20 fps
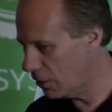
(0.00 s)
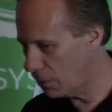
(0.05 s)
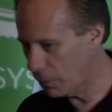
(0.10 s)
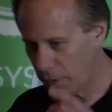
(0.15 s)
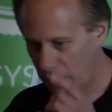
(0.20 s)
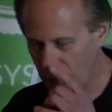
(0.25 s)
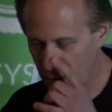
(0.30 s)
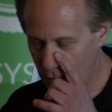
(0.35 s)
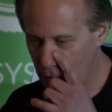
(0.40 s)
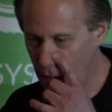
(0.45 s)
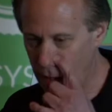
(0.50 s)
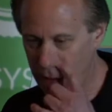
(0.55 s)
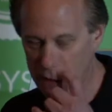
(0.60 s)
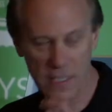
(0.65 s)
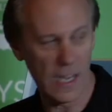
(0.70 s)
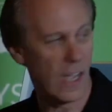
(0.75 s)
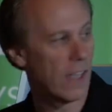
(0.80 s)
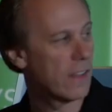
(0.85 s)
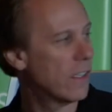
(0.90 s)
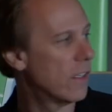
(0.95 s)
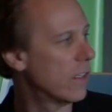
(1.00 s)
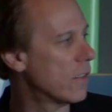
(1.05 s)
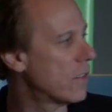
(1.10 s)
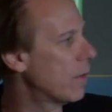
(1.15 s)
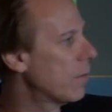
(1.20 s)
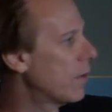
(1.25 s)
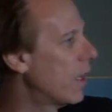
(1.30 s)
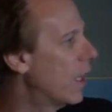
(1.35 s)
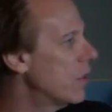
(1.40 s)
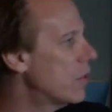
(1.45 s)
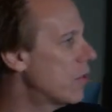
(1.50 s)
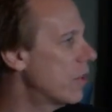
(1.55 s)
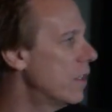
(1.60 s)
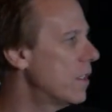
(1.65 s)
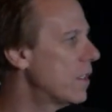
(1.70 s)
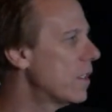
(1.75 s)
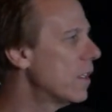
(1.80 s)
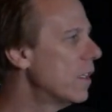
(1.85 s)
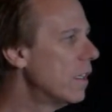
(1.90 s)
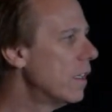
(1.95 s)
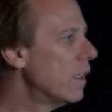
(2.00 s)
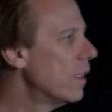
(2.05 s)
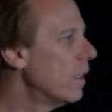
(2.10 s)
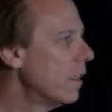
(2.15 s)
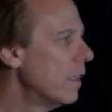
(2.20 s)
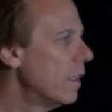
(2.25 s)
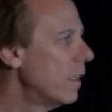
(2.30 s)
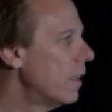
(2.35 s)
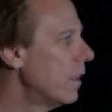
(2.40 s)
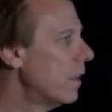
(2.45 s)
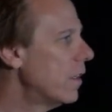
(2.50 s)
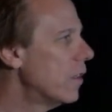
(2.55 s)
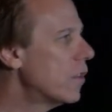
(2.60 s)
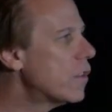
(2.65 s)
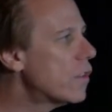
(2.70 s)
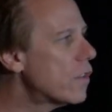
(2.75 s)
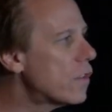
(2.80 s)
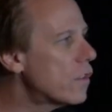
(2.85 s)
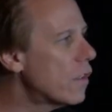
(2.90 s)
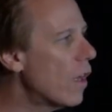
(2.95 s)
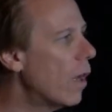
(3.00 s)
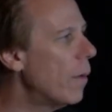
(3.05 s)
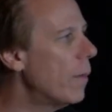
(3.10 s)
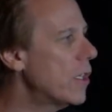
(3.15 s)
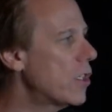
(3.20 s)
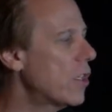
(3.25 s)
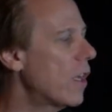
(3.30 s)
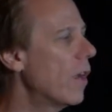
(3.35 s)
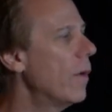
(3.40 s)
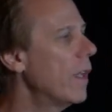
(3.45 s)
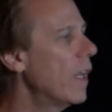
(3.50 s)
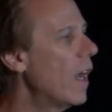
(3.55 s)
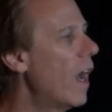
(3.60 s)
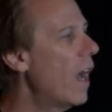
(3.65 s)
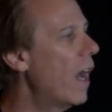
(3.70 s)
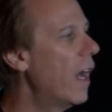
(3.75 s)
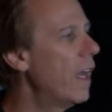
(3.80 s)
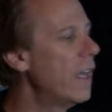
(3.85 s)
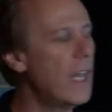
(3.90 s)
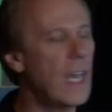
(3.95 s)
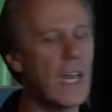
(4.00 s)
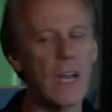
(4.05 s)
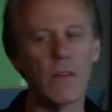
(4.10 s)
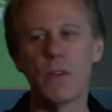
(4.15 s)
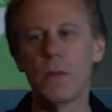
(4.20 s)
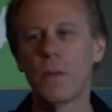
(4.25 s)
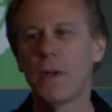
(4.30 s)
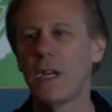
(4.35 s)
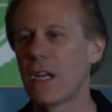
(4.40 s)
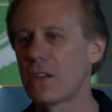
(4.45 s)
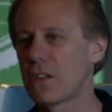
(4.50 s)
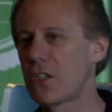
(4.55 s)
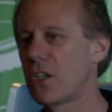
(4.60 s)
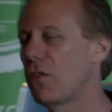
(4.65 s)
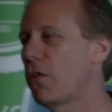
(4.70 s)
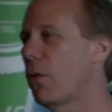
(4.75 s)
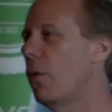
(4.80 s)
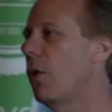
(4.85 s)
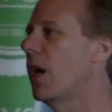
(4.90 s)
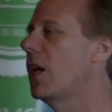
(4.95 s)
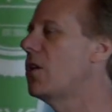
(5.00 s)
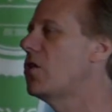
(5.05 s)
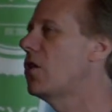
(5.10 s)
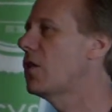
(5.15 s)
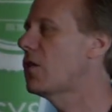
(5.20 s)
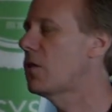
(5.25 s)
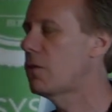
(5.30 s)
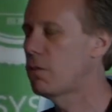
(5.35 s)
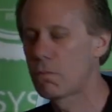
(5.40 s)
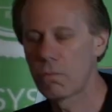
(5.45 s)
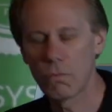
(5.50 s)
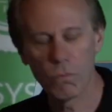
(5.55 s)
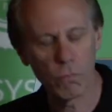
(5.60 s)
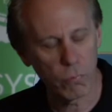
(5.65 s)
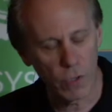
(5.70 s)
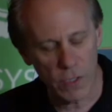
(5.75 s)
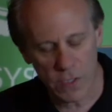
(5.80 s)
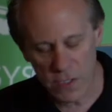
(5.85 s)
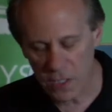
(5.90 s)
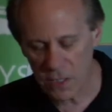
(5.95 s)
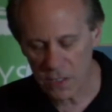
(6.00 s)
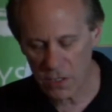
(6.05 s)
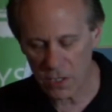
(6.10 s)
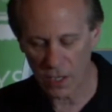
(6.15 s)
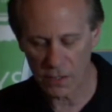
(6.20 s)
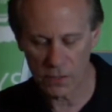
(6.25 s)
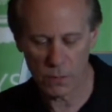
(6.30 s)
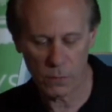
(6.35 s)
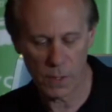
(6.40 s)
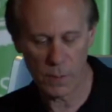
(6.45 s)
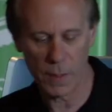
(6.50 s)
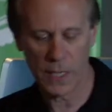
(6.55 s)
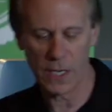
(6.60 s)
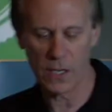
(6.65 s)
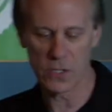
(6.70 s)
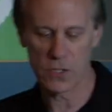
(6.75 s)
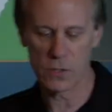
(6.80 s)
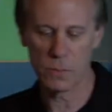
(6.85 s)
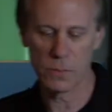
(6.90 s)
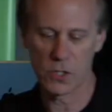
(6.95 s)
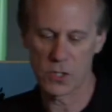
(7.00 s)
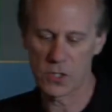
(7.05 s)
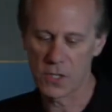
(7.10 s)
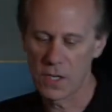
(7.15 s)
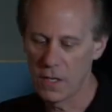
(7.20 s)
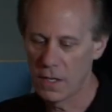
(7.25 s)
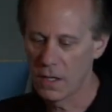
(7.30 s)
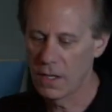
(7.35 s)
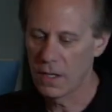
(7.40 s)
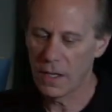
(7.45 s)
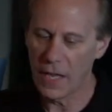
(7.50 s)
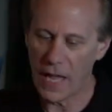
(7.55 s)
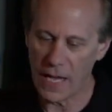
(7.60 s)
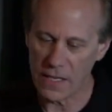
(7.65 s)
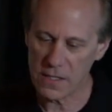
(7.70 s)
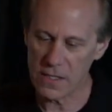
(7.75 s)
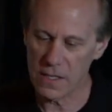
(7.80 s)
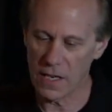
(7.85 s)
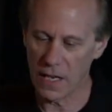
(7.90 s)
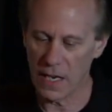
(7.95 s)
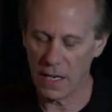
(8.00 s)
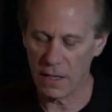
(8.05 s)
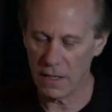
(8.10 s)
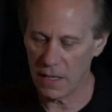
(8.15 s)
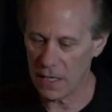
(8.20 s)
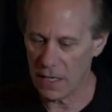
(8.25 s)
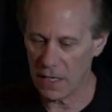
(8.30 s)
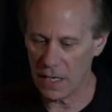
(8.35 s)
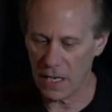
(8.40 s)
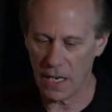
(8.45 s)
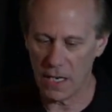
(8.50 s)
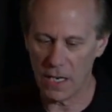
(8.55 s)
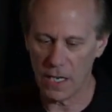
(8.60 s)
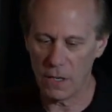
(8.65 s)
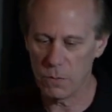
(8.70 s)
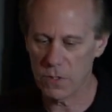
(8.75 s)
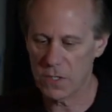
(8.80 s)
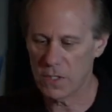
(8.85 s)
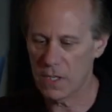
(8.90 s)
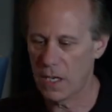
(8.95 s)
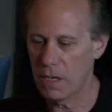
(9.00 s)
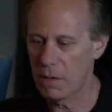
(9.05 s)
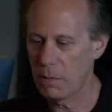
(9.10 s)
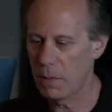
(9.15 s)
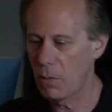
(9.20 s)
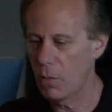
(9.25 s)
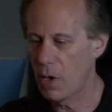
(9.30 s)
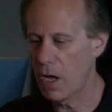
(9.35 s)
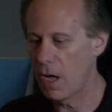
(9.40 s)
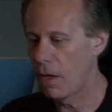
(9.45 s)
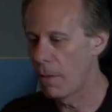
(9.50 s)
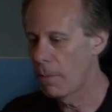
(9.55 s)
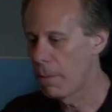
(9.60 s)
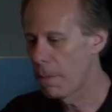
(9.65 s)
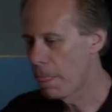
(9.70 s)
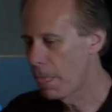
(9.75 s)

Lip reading: believe it or not, it's out there in some countries. There's so much going on, and everybody has a different one. I just recently talked to one of my customers last night, and he was saying to me, well,